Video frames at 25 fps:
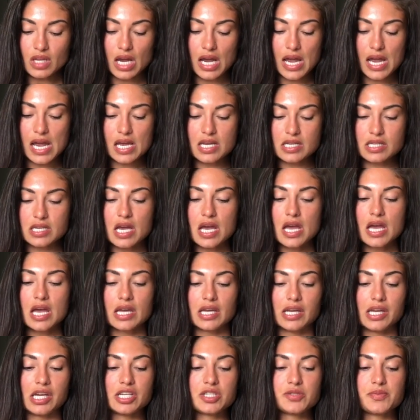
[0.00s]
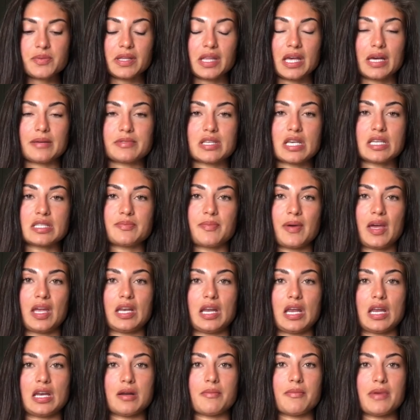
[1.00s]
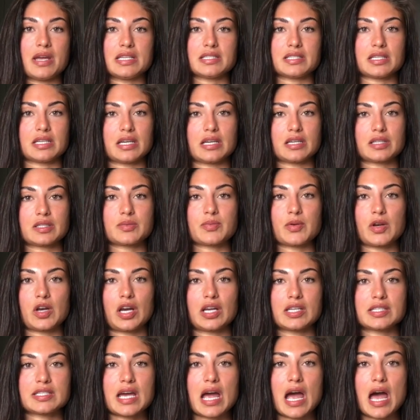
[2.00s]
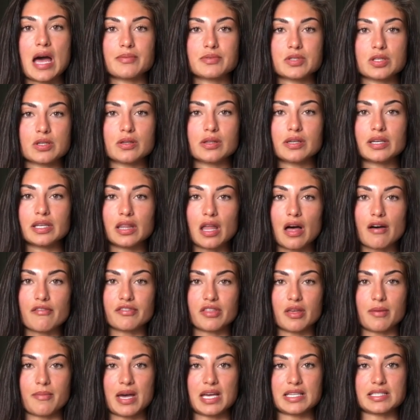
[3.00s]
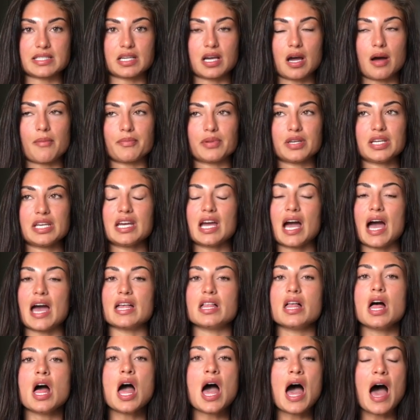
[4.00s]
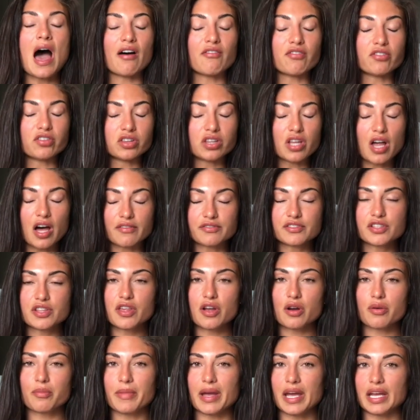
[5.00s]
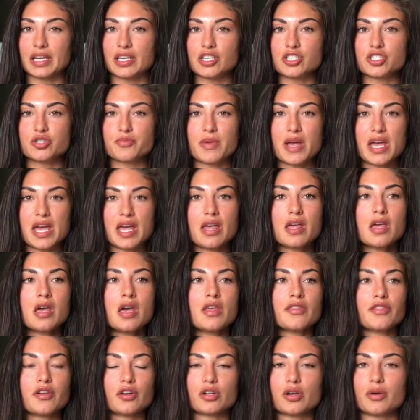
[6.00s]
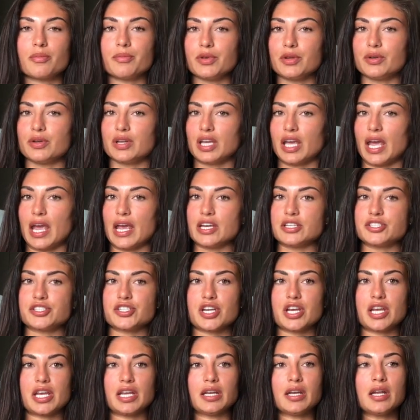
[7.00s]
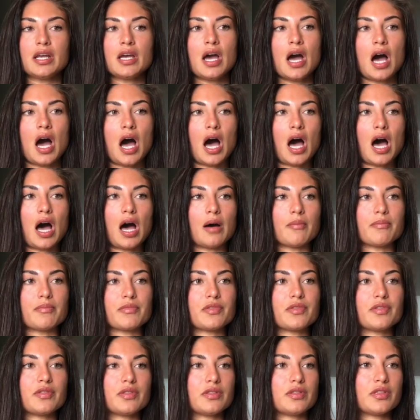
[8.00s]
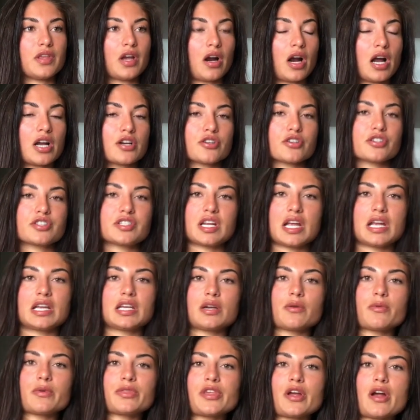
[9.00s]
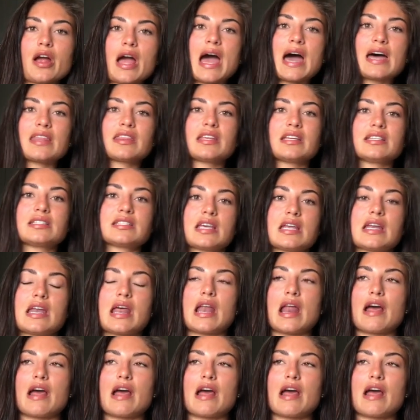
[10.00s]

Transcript: And EHP Labs has been an amazing experience. I absolutely love them as a company. I have loved their management, their communication, their understanding with their athletes, and